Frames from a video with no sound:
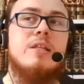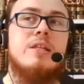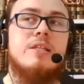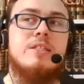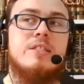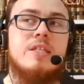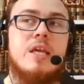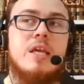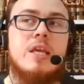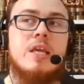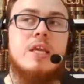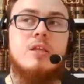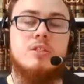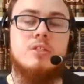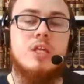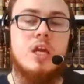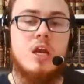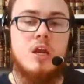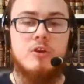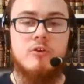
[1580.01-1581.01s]
The
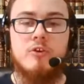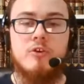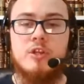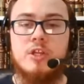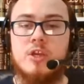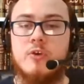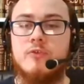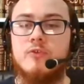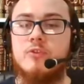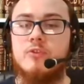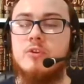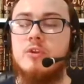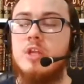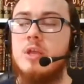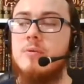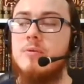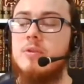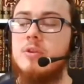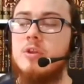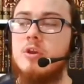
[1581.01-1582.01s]
second category they
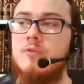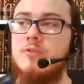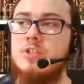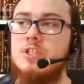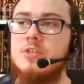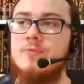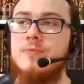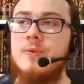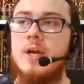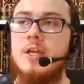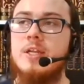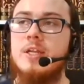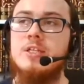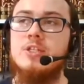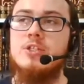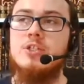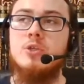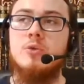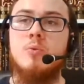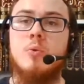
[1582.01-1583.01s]
often divide
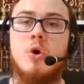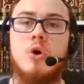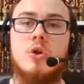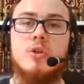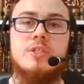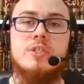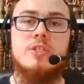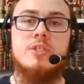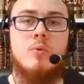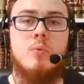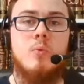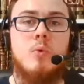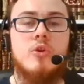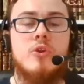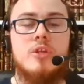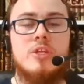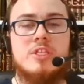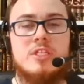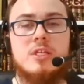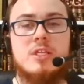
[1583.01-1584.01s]
it into was
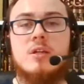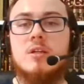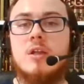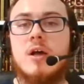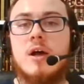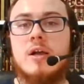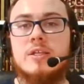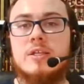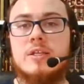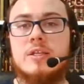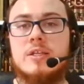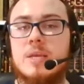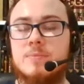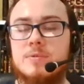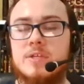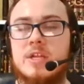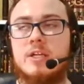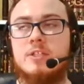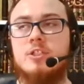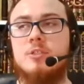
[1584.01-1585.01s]
oneness in Allah's
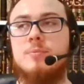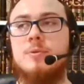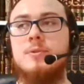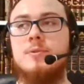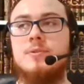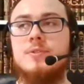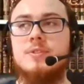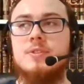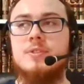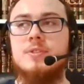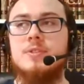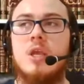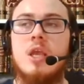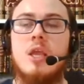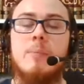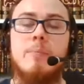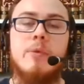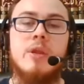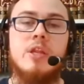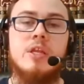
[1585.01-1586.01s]
names and attributes,
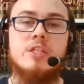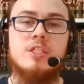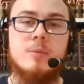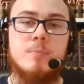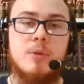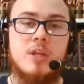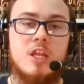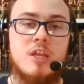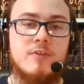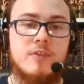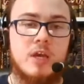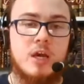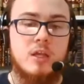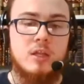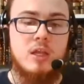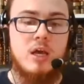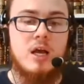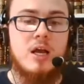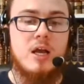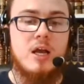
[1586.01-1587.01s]
meaning to believe that
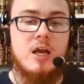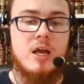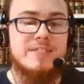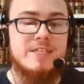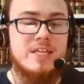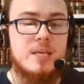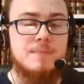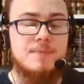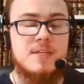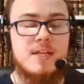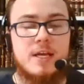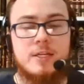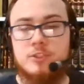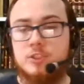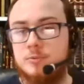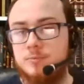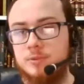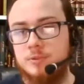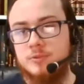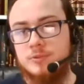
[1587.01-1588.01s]
Allah has names and
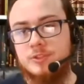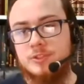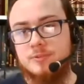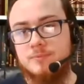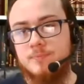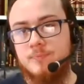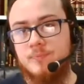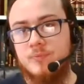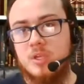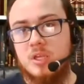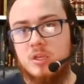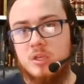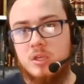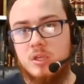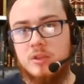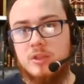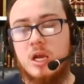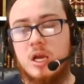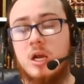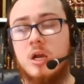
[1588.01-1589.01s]
attributes
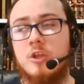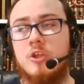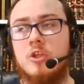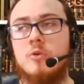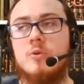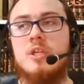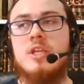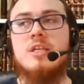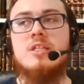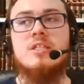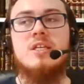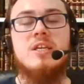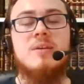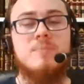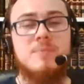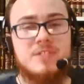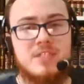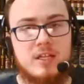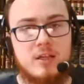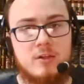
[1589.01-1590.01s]
that are unique to
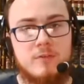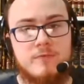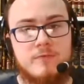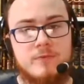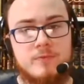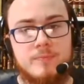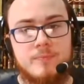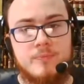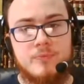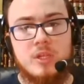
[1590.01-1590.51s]
himself,